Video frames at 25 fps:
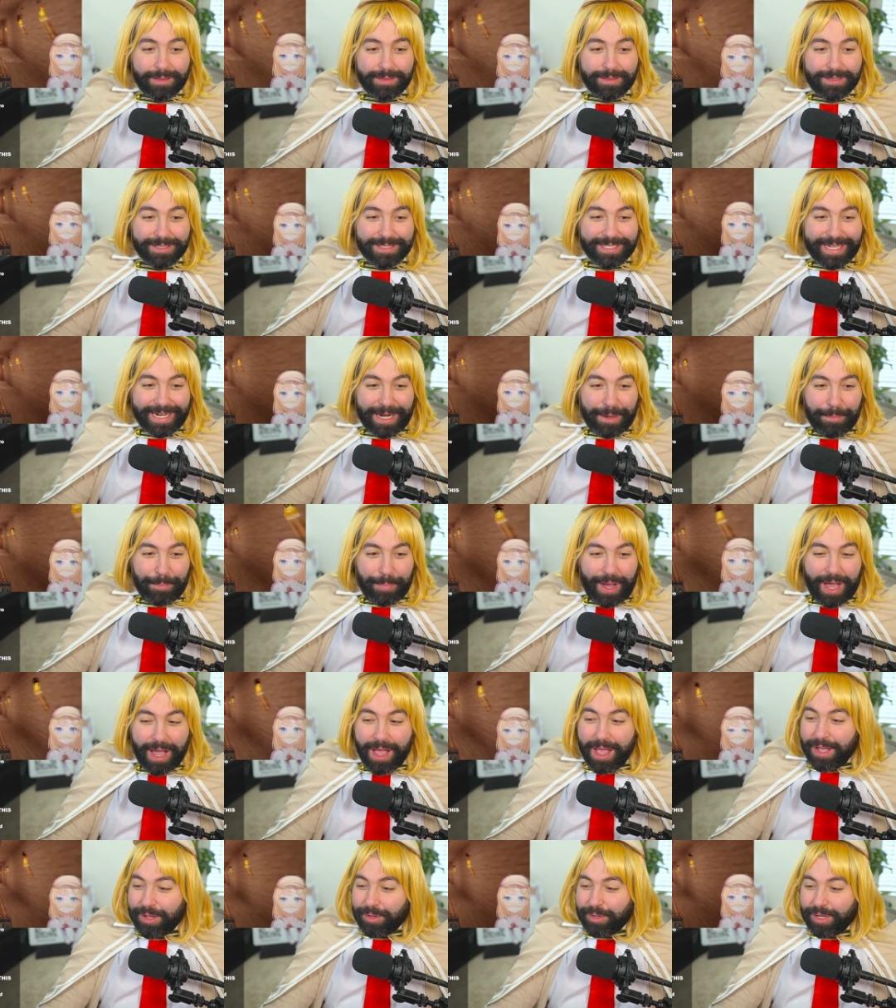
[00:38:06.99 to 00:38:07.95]
It's like a
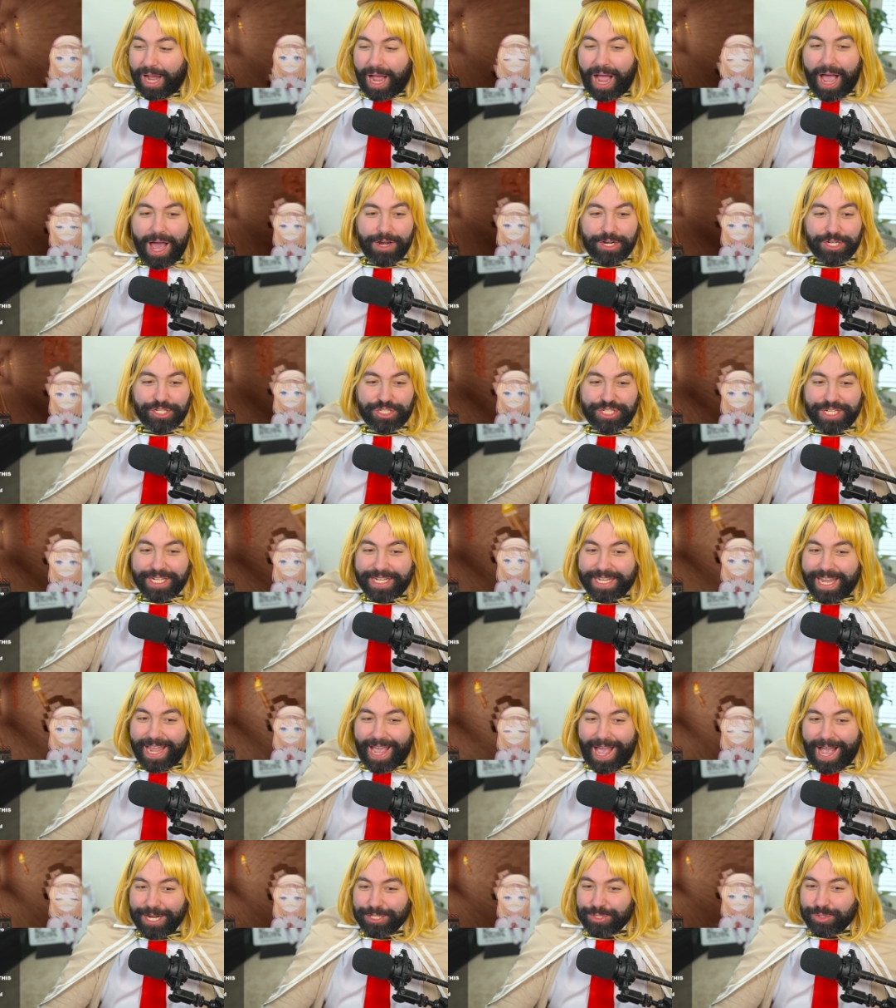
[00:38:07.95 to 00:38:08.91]
How does she
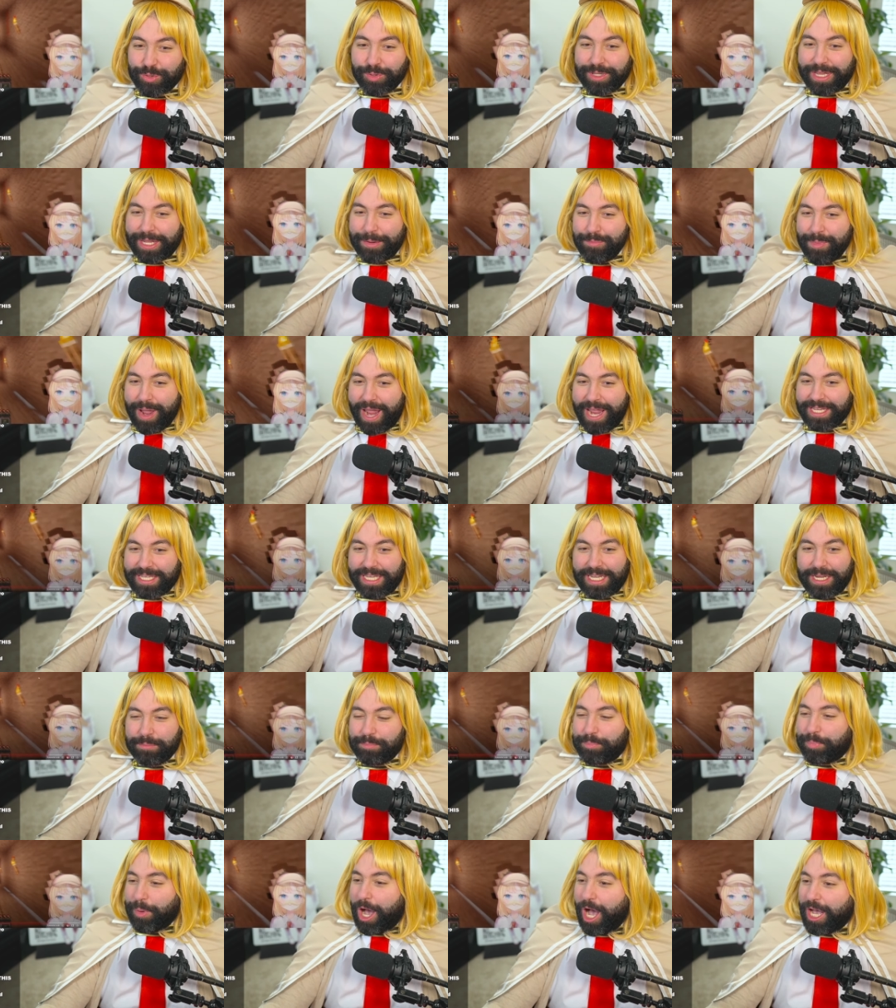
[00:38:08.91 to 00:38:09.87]
casually
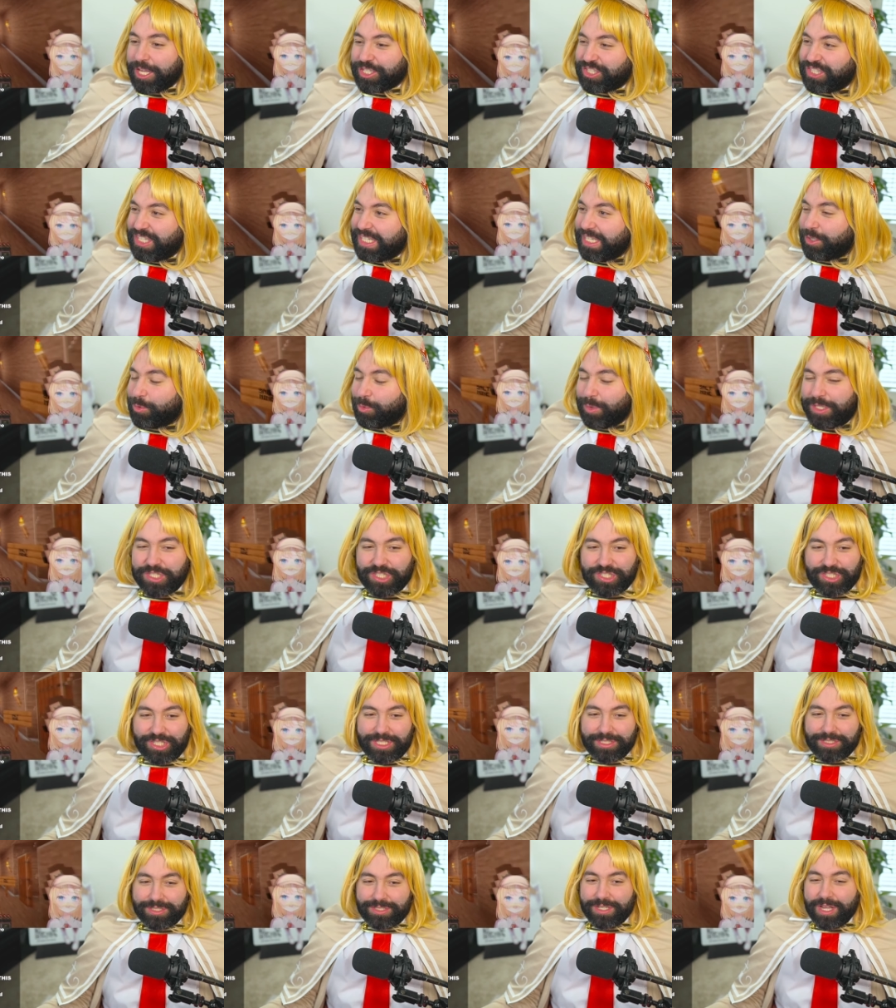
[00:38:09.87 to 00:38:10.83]
making boss
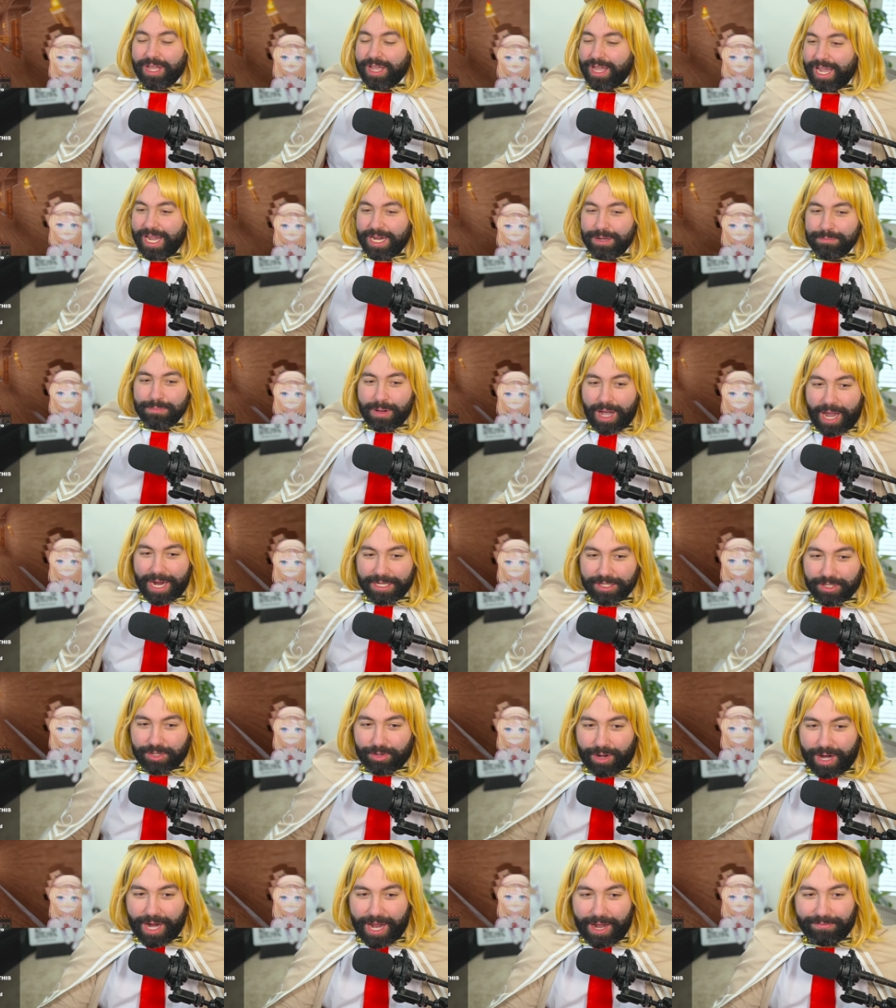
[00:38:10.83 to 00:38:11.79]
sequences in
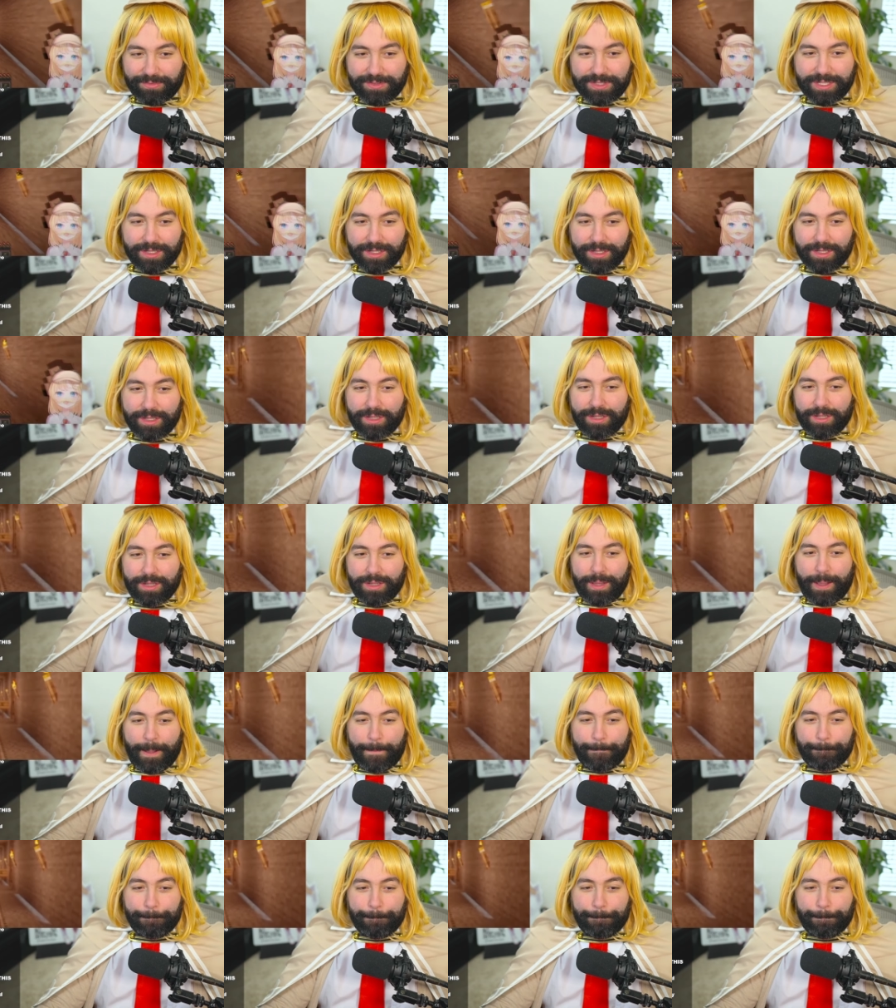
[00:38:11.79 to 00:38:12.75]
Minecraft? Bye
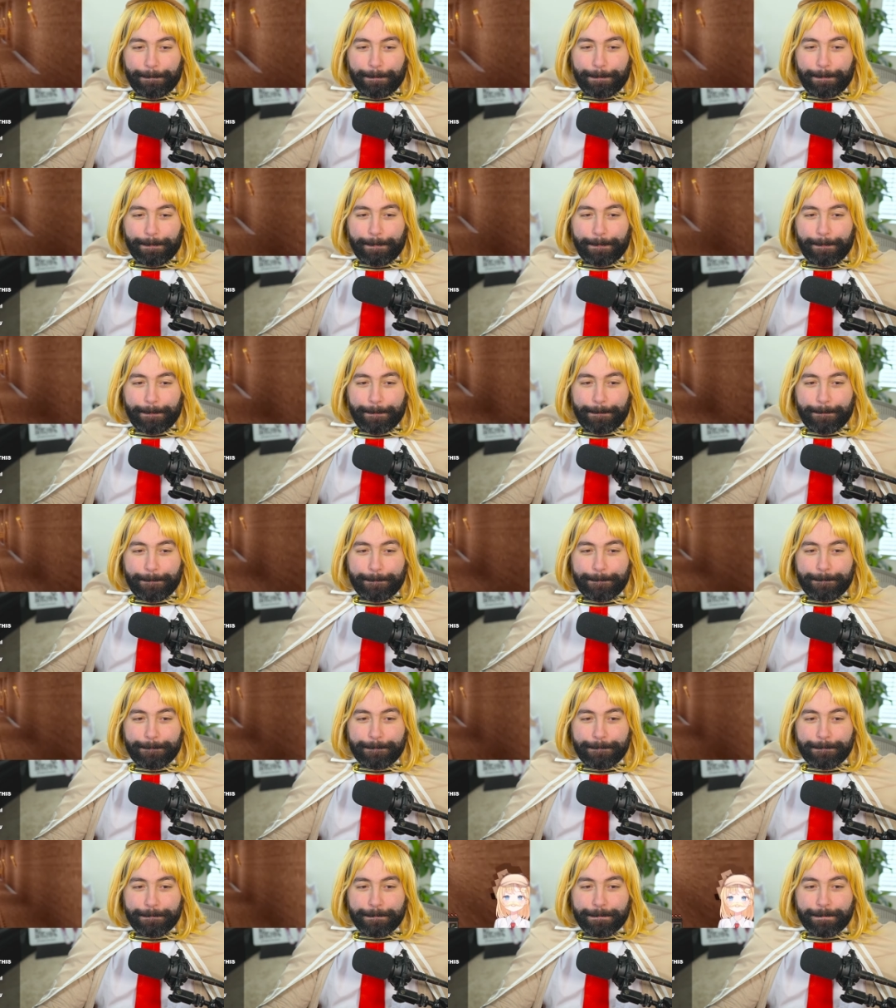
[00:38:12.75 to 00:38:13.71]

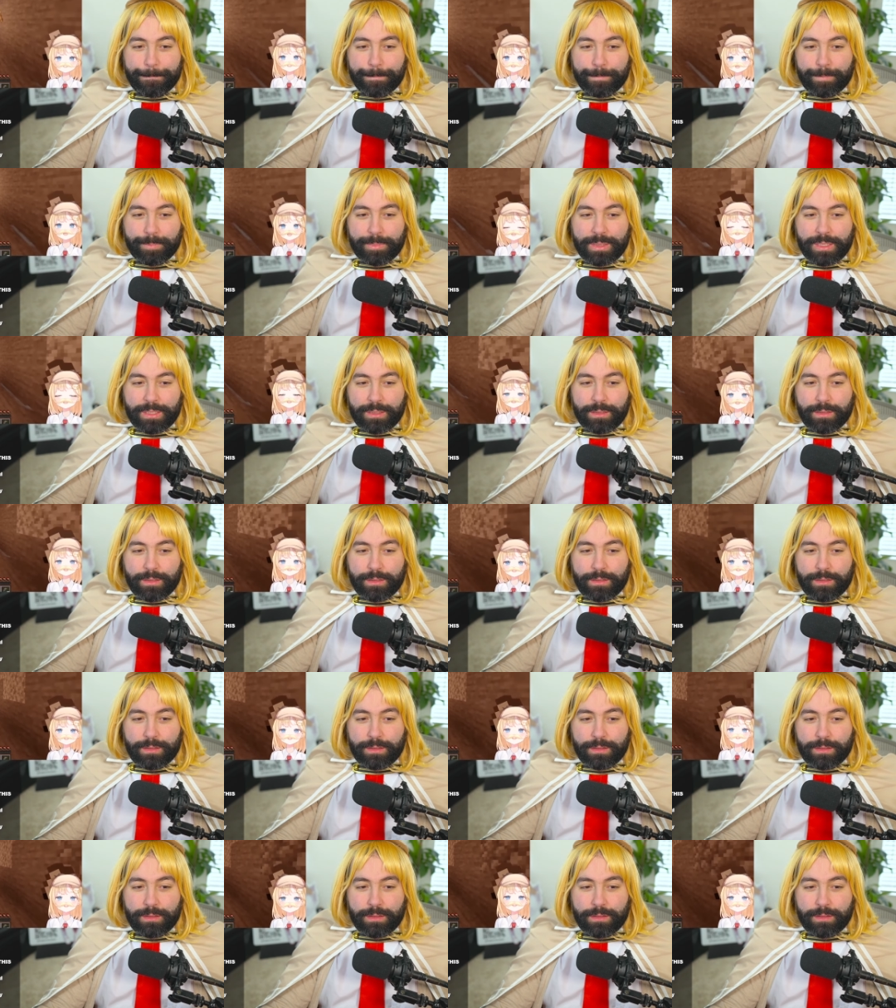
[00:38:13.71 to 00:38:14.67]
-bye. Later.
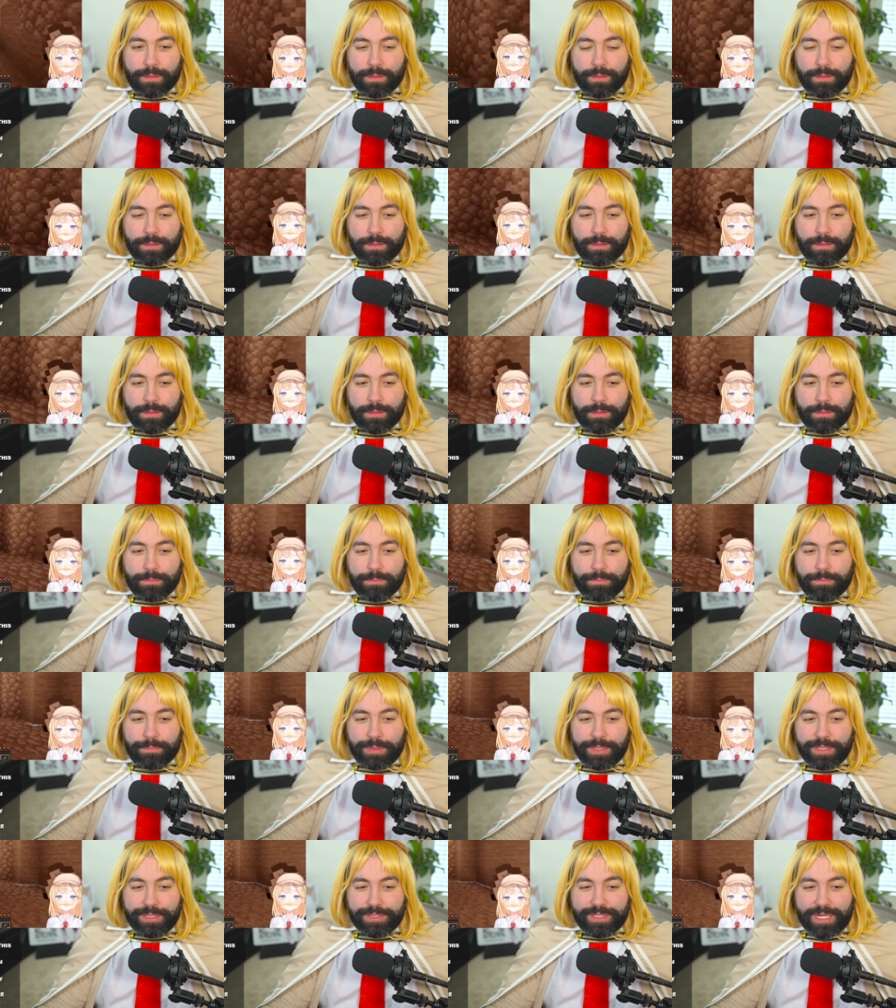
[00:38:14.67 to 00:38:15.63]

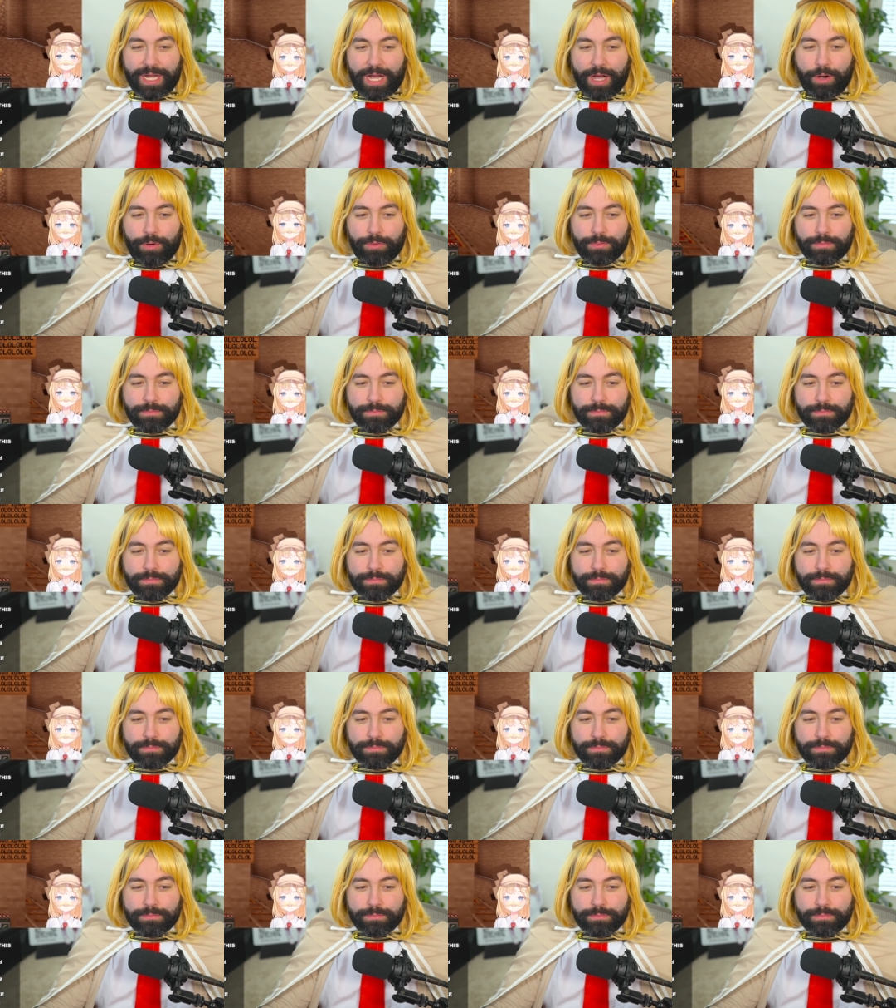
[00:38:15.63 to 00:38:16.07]
Peace out. up.